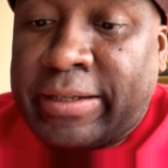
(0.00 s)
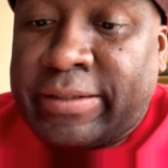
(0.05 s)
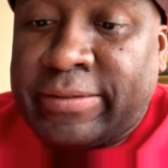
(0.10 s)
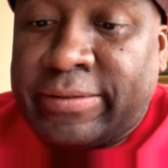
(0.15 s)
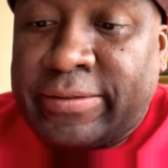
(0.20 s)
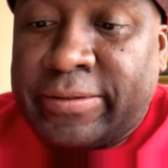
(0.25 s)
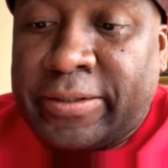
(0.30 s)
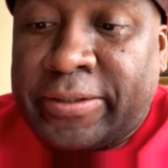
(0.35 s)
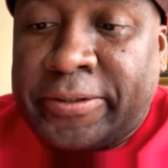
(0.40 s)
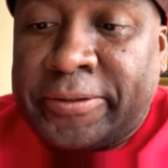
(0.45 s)

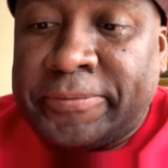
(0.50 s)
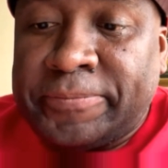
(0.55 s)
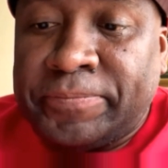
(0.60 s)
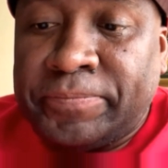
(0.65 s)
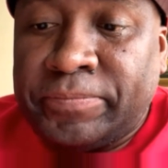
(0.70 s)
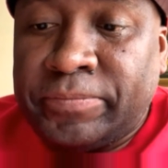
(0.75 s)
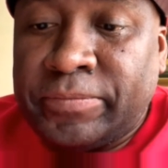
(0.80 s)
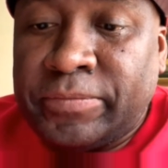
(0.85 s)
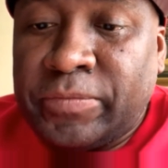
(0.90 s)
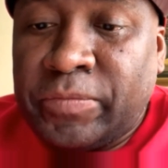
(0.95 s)
So
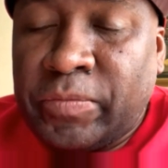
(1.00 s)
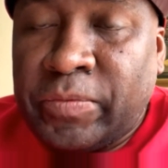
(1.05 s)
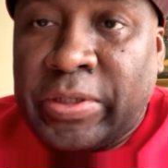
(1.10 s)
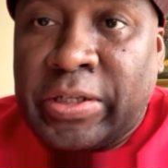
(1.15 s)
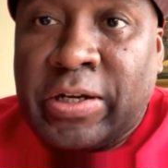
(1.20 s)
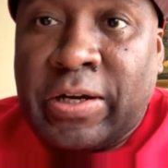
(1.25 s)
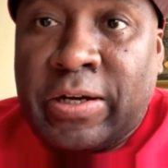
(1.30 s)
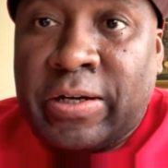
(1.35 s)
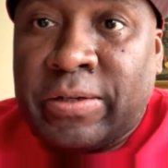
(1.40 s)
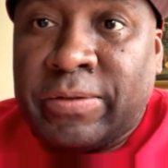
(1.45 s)
we
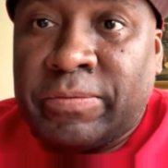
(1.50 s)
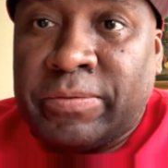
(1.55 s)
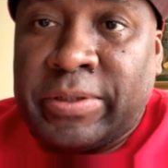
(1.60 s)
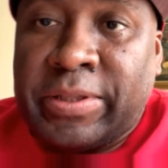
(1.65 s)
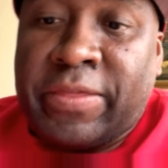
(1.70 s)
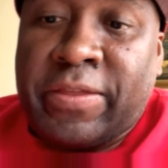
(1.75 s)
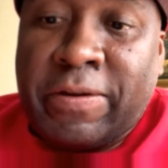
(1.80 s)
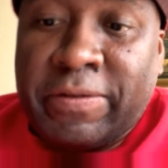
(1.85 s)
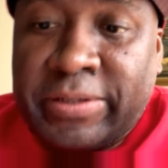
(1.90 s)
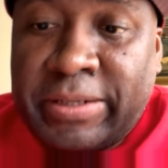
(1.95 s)
go
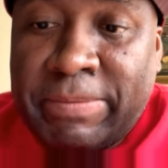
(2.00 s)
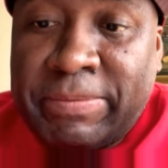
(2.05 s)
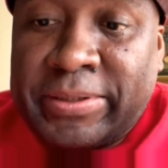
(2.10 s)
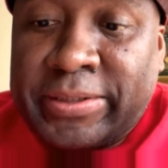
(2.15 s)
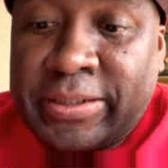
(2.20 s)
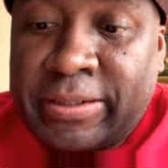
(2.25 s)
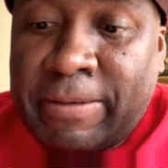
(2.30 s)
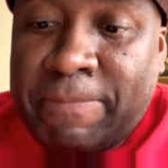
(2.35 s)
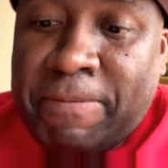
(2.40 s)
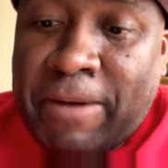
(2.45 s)
with 13%
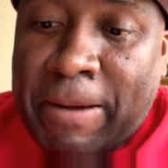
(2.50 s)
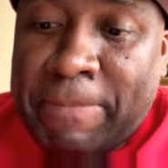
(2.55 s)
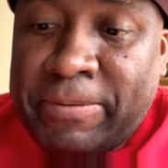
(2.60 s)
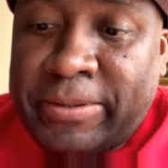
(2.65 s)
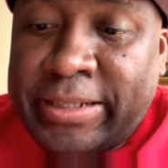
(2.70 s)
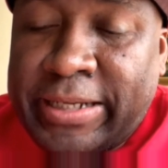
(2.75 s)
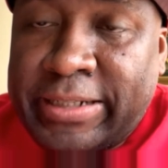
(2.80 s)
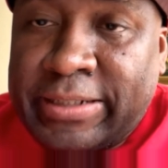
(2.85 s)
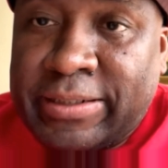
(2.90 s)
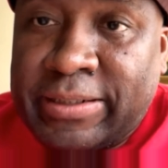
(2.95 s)
of the
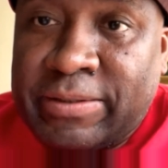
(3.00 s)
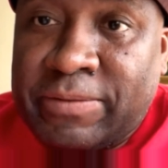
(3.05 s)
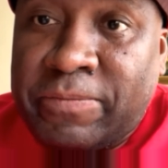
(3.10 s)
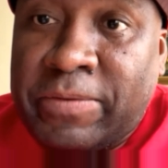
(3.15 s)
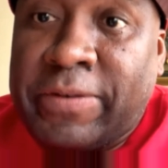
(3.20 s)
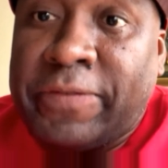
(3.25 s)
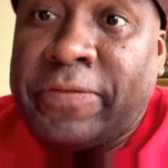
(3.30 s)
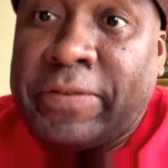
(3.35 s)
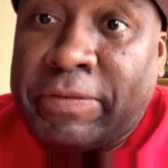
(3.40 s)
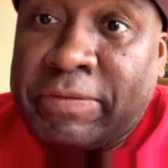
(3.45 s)
population,
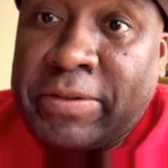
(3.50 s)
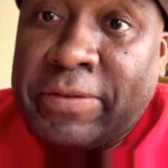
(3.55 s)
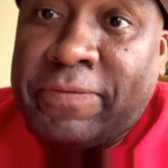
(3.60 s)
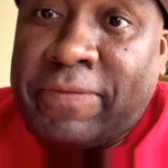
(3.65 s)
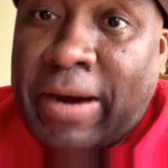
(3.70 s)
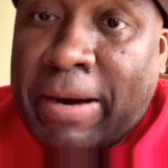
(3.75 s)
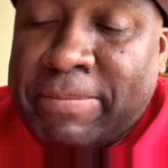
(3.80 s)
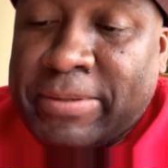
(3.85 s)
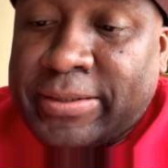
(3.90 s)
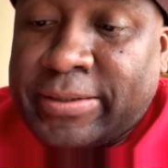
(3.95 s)
we're
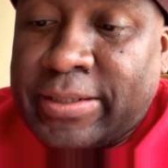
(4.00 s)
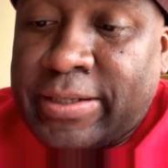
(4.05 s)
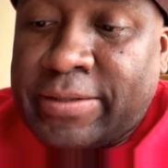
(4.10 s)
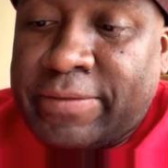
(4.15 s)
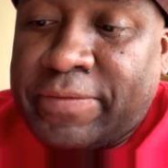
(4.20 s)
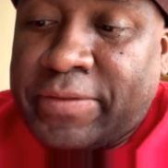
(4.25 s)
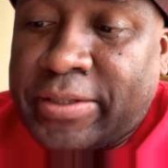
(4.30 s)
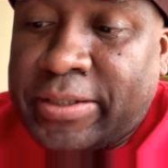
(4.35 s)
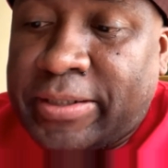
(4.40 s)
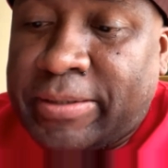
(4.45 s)
55%
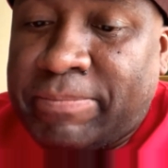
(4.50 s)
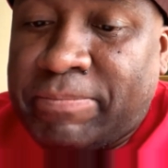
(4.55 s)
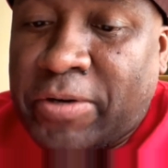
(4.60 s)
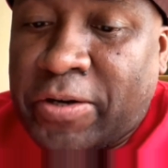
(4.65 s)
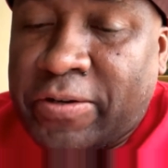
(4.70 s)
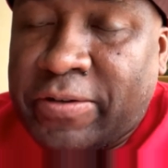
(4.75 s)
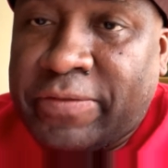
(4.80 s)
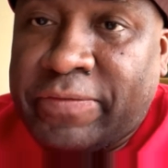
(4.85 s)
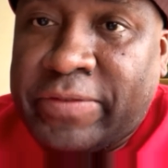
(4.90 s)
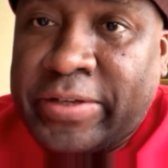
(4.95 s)
of the
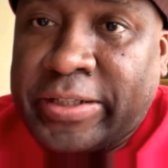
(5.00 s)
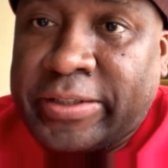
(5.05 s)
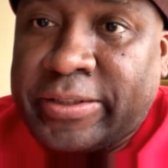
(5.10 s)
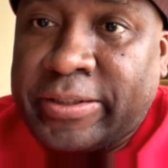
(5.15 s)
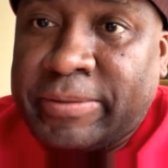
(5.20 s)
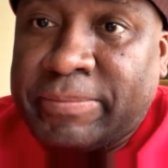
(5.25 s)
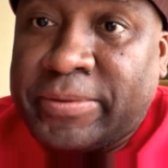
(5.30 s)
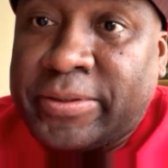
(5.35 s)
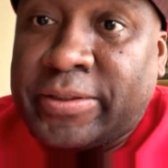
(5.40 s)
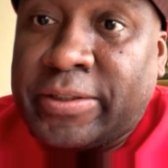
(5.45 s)
murder
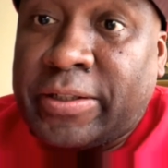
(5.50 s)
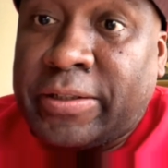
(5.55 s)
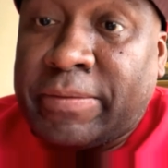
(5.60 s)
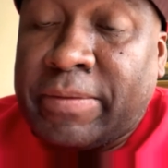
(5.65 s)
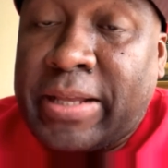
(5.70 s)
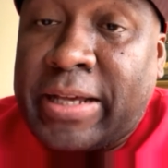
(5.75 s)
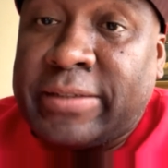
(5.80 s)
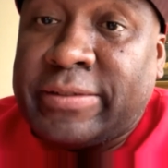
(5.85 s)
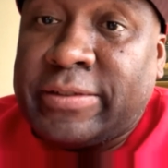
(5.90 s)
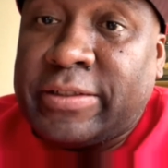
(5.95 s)
victims. So
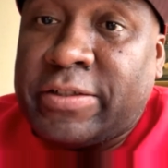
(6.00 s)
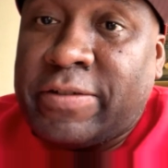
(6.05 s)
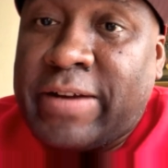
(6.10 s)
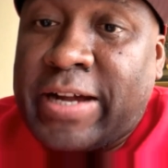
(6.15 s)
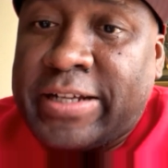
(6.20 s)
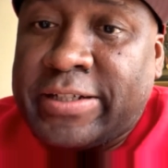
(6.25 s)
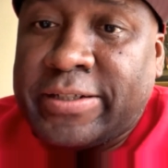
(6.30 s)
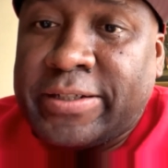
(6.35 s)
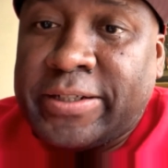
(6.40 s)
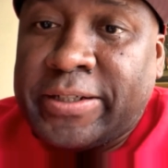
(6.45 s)
that's a
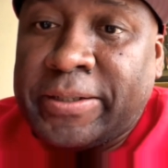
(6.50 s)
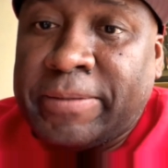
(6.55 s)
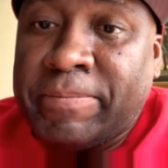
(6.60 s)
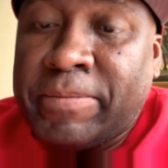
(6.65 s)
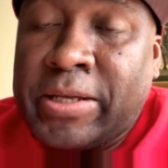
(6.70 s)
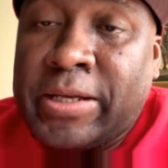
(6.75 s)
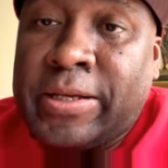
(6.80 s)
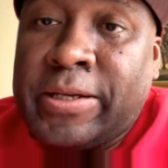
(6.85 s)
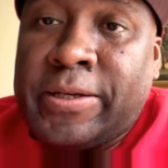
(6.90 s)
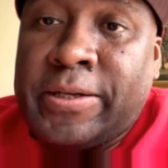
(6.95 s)
tragedy.
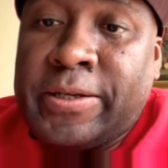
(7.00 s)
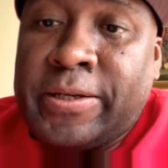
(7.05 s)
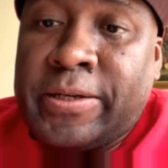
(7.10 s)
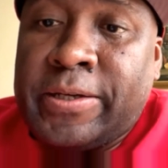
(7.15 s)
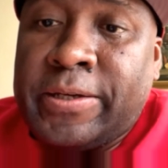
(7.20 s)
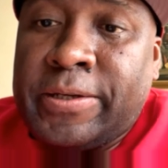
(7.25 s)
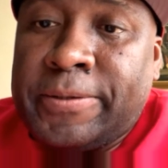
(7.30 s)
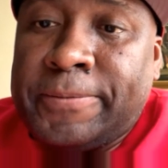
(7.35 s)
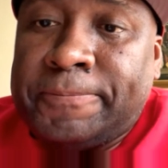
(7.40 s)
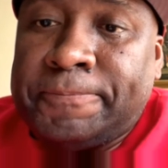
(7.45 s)

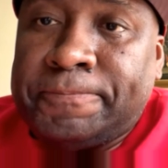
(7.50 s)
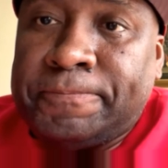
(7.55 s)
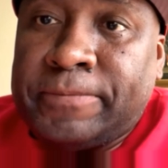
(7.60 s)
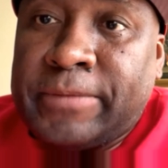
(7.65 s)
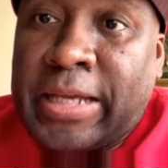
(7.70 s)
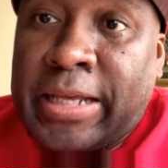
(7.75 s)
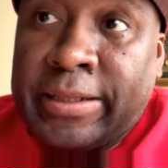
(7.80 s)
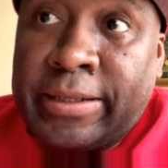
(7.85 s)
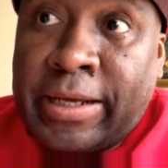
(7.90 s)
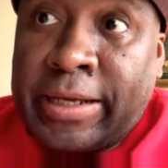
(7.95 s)

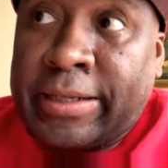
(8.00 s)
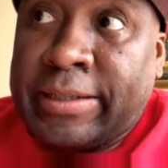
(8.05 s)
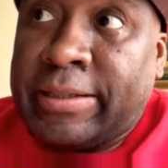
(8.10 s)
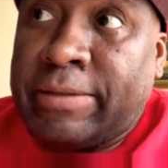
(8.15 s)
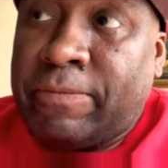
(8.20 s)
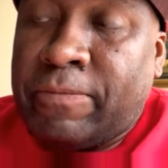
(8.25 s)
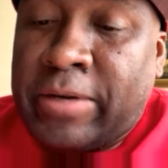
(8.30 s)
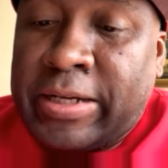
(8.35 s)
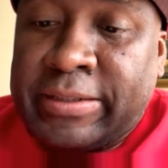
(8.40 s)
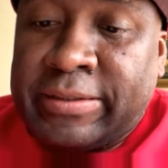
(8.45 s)
And like
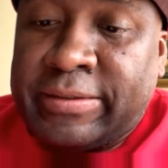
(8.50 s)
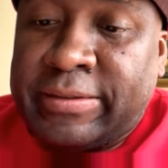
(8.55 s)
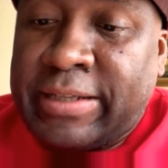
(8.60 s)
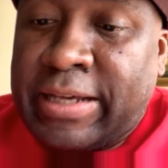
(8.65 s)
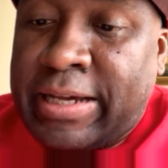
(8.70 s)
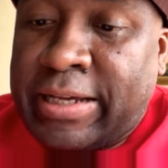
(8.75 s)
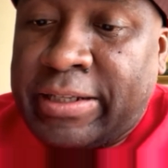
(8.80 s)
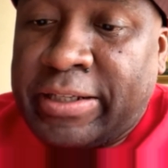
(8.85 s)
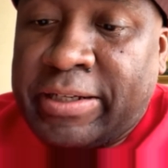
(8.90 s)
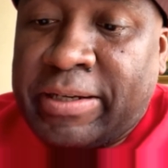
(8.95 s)
Wes
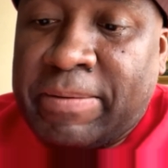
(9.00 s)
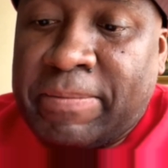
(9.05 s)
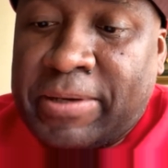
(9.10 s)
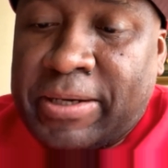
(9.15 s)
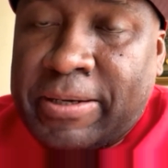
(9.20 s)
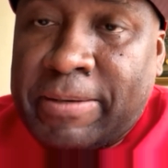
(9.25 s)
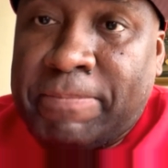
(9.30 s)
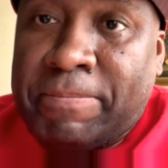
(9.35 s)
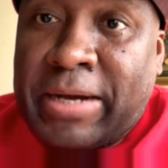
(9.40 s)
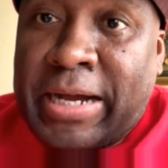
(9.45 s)
said, you could
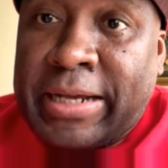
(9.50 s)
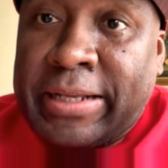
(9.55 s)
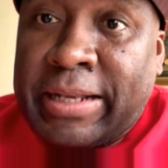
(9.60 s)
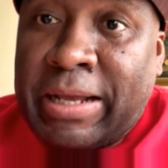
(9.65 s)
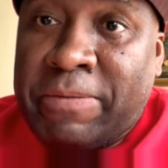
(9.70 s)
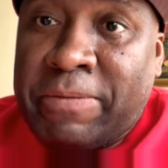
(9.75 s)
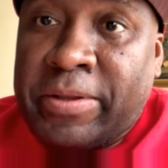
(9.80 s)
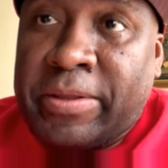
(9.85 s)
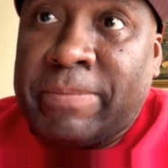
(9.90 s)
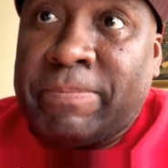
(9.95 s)
combine
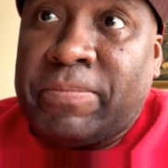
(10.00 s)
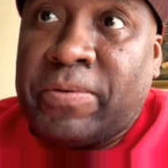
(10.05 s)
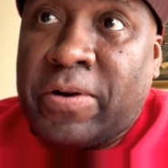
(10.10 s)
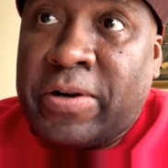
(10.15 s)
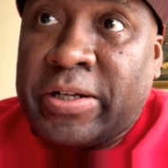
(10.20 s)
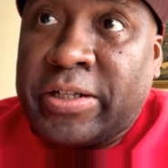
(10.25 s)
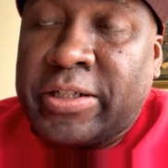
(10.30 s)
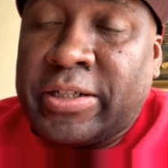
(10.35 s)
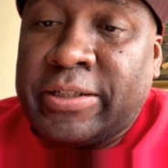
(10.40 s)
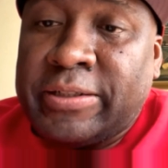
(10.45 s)
that with
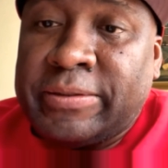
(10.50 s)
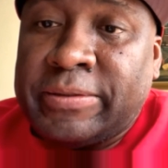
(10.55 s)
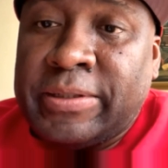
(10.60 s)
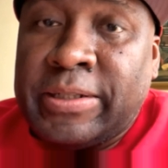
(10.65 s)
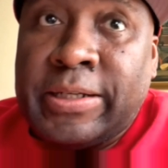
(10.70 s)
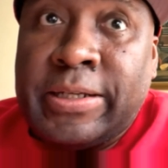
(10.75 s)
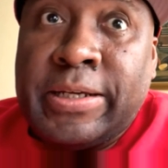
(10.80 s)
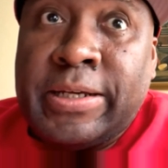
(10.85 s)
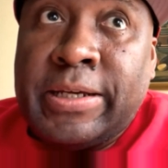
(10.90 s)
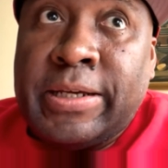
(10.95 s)
abortion
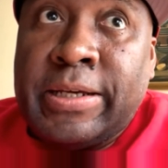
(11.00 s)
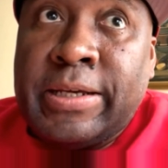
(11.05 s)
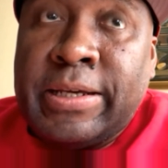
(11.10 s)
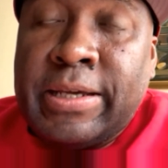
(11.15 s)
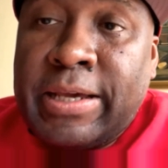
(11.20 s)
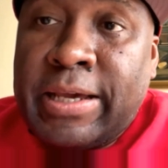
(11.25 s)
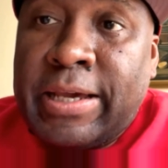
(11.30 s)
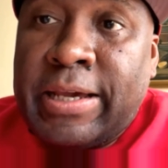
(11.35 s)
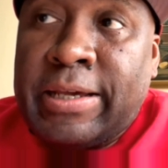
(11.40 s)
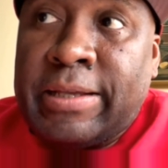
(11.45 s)

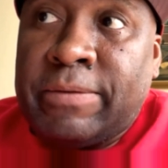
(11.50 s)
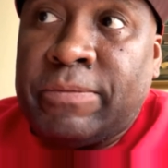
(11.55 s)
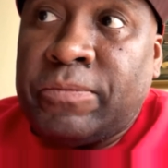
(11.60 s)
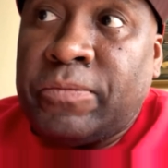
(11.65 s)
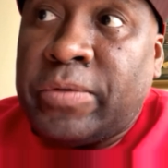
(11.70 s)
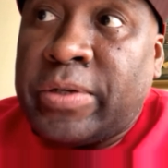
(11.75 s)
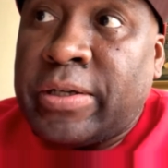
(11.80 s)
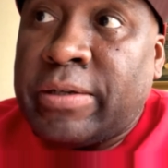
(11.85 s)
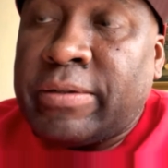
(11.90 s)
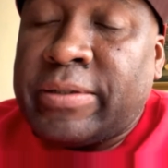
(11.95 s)
and
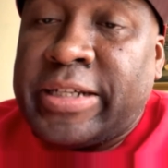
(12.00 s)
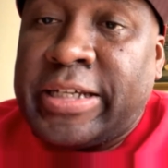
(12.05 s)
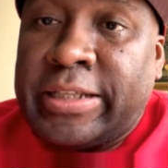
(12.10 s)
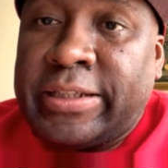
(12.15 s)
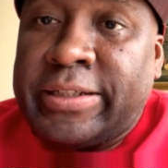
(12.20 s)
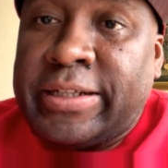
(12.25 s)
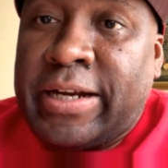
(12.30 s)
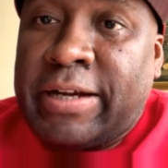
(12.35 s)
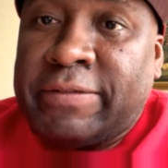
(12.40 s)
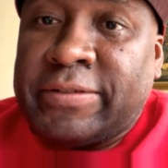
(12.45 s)
we're
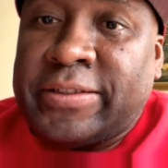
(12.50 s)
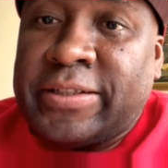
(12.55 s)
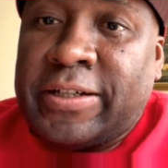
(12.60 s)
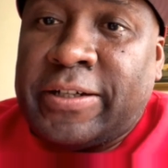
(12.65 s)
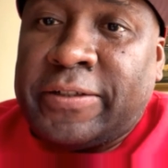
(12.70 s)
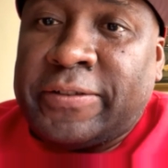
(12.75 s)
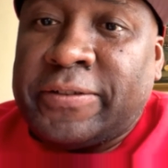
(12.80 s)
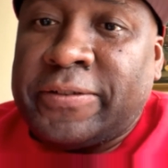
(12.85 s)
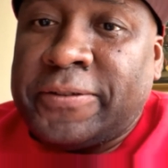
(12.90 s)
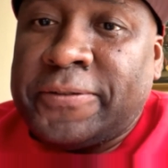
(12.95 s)
killing
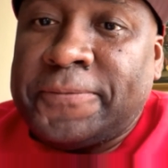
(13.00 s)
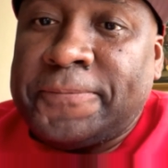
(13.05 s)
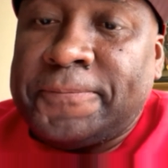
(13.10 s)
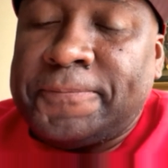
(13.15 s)
ourselves.